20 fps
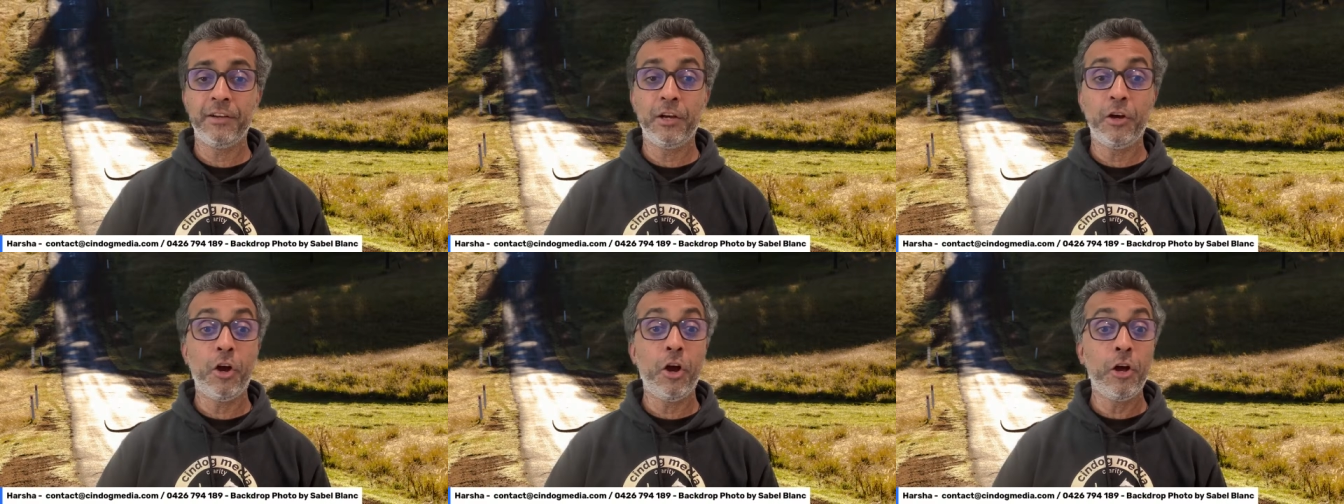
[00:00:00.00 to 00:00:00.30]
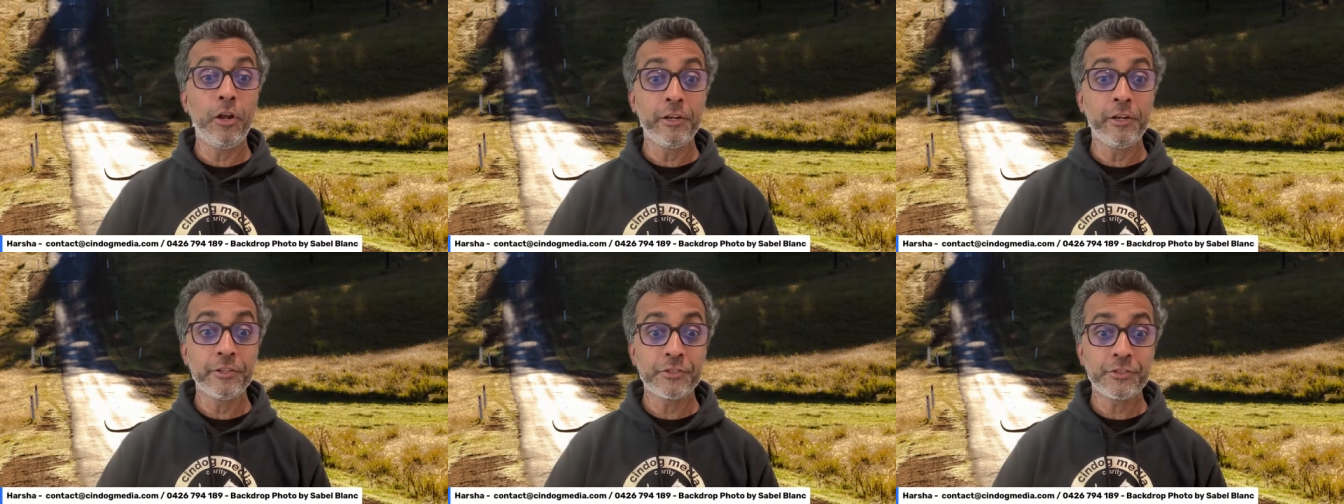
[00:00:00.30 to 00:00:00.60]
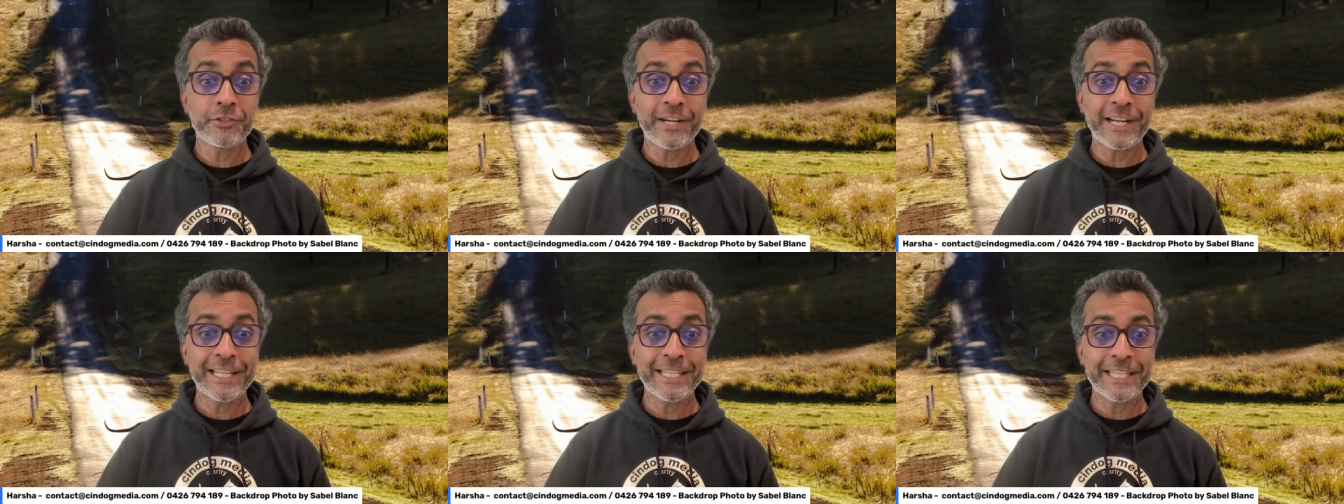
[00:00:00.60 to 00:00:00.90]
on
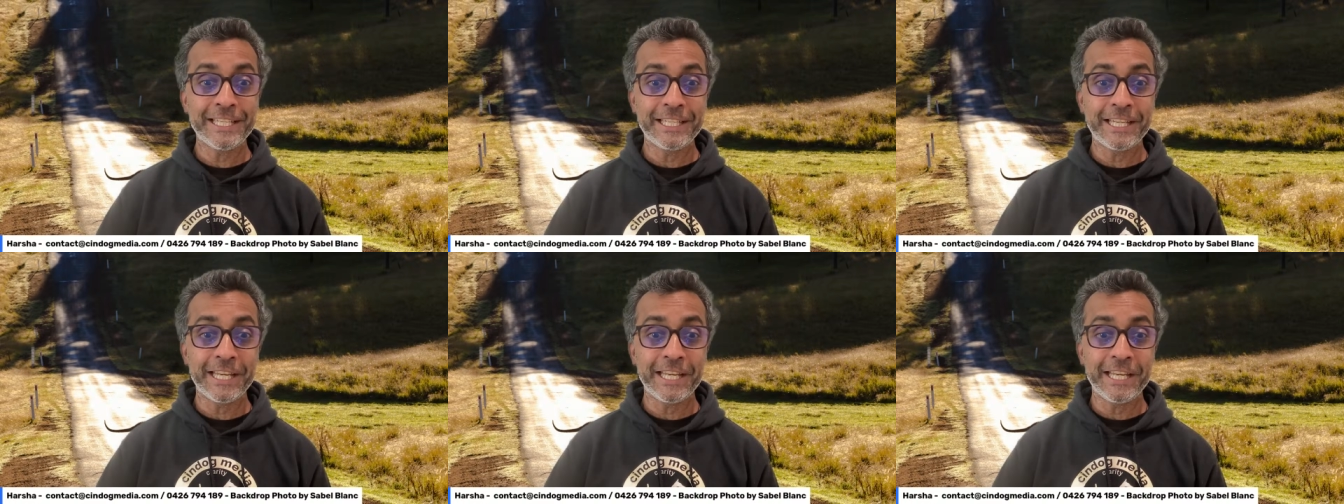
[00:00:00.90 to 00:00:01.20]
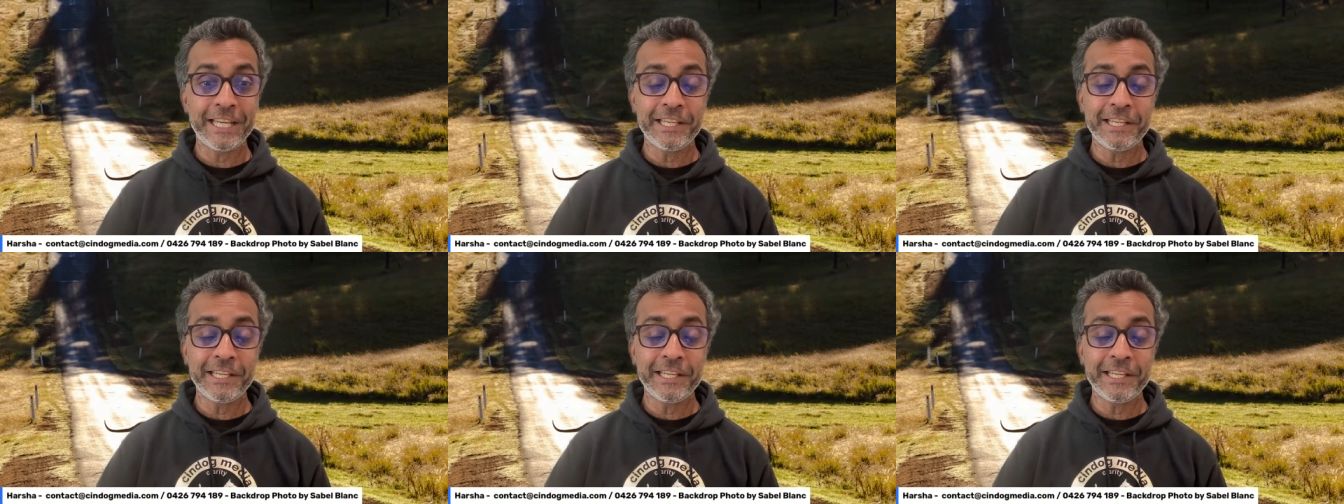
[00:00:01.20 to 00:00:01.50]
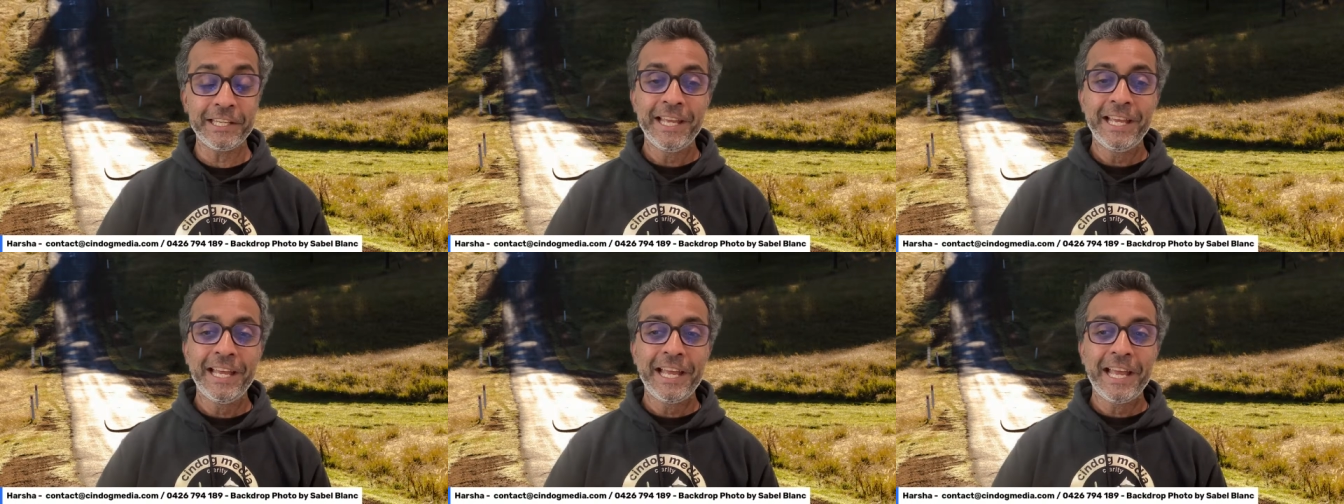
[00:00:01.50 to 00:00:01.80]
Australia Day
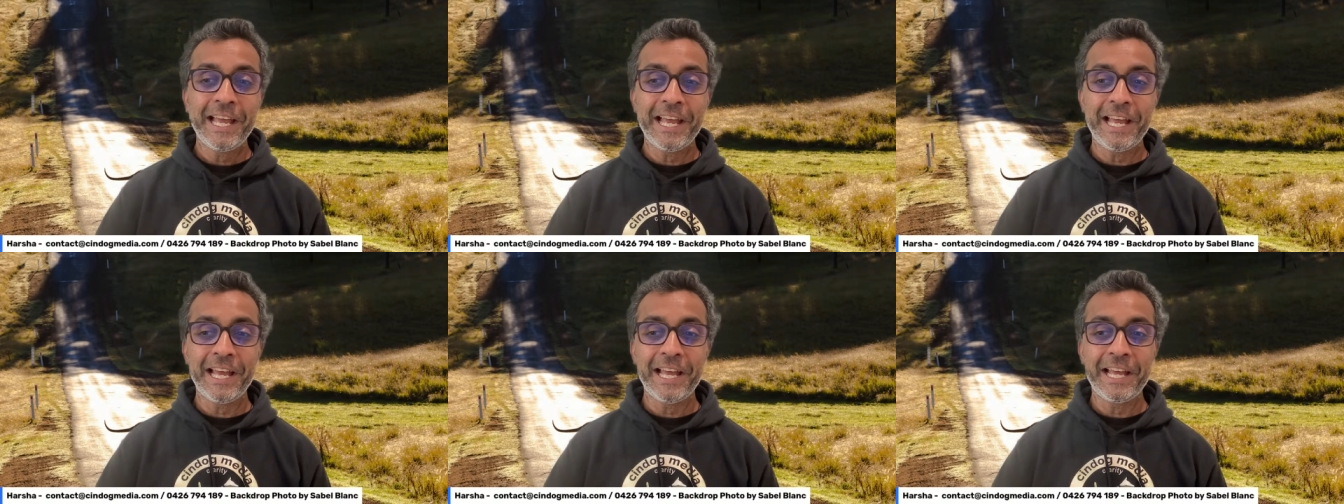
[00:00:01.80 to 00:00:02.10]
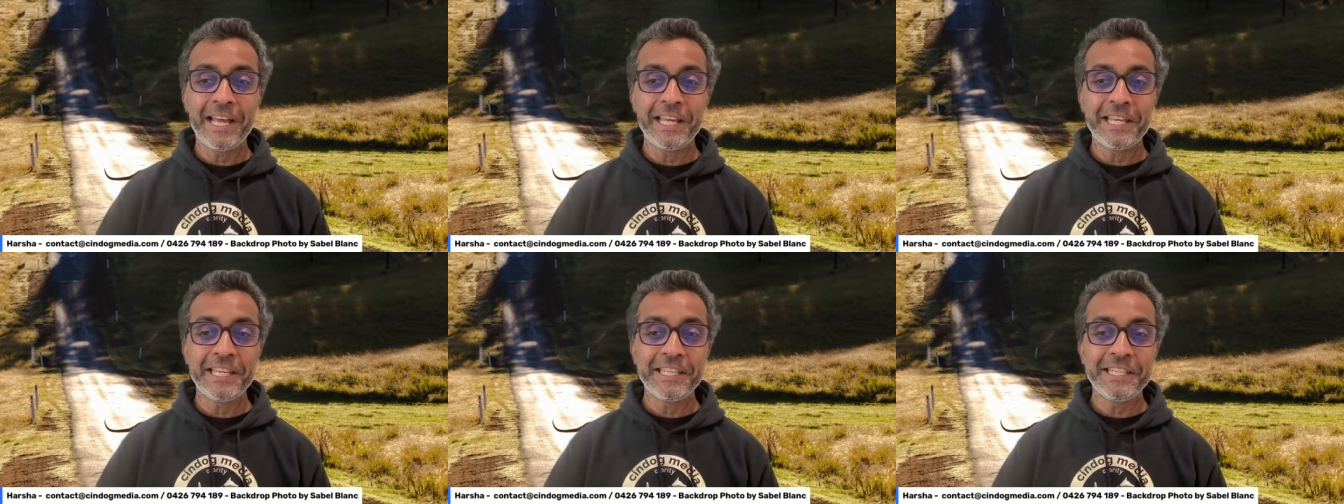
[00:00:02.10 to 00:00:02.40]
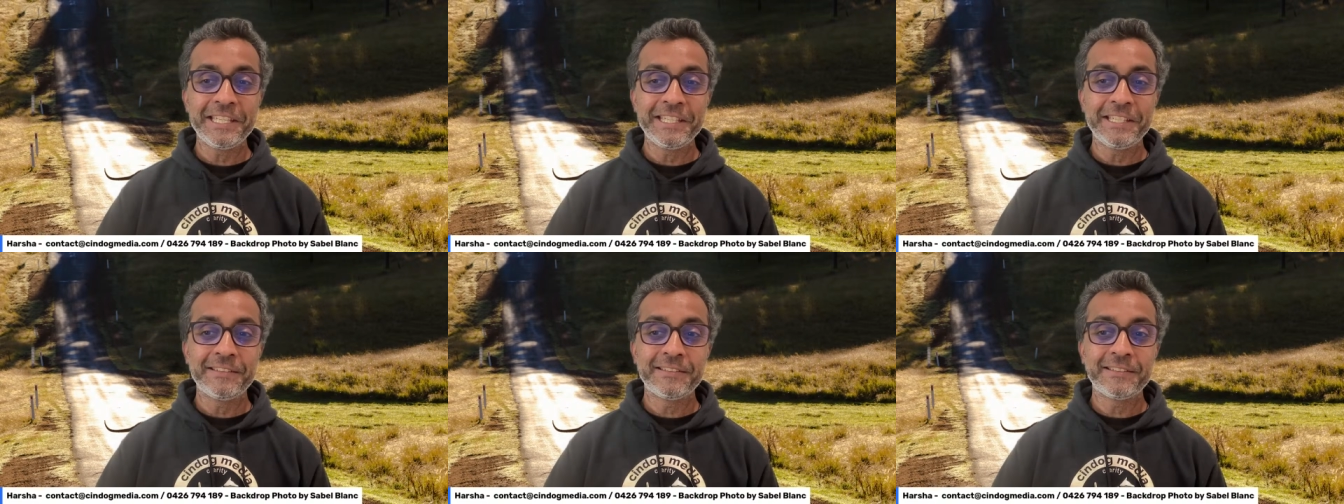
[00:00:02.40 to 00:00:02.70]

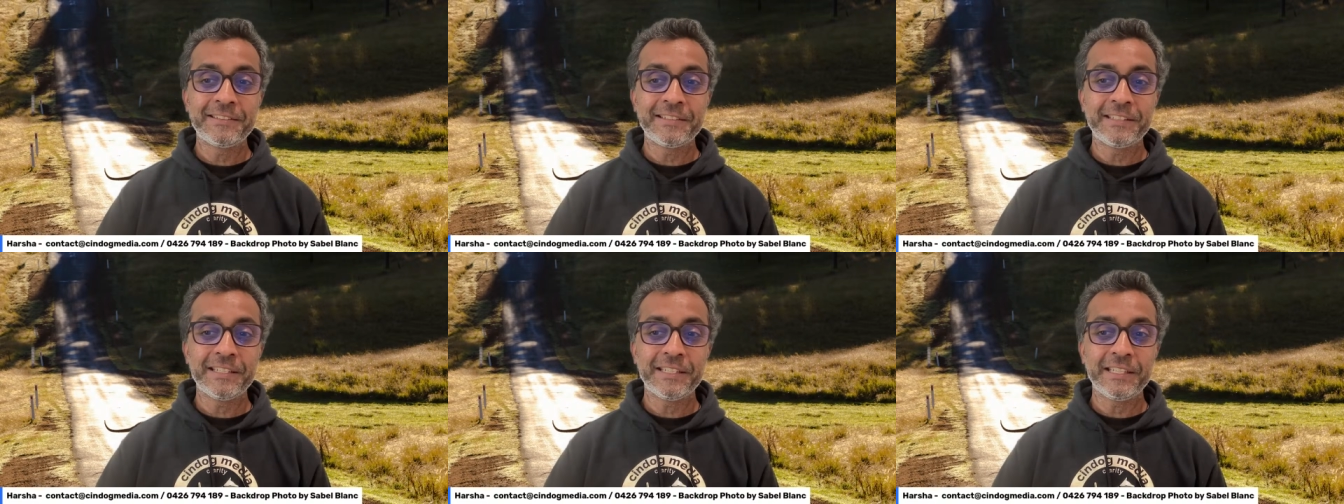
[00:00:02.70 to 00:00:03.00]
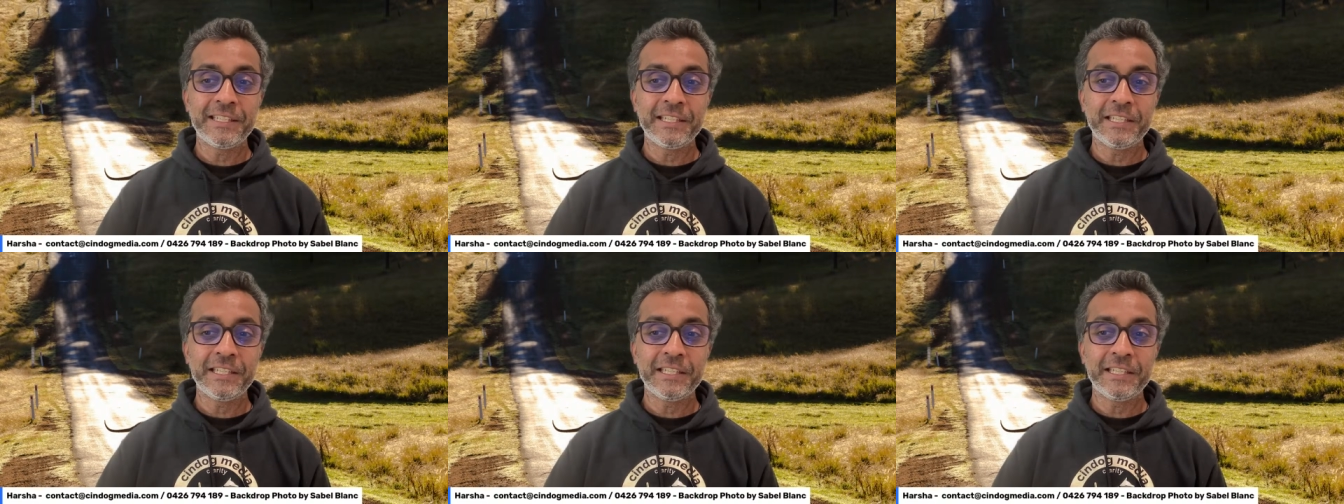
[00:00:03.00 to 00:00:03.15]
is